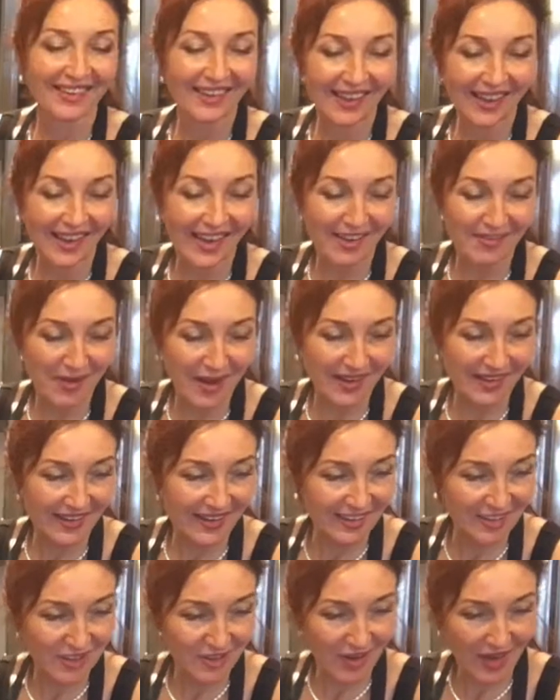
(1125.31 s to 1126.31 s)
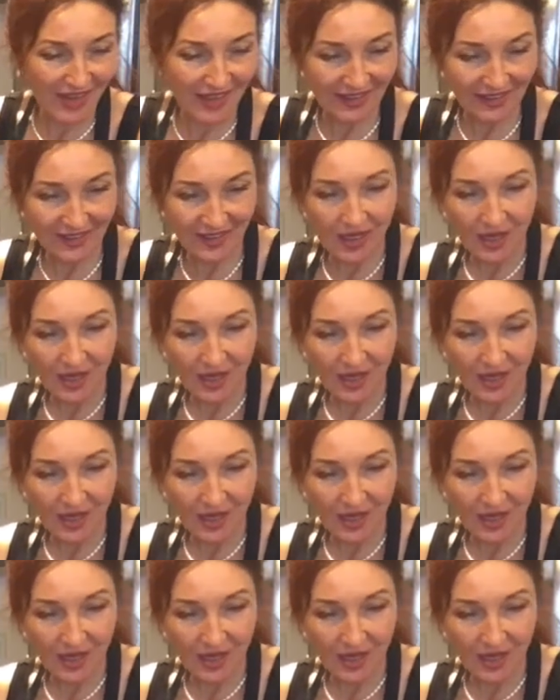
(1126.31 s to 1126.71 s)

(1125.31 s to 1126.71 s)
Hey, why not? Try it.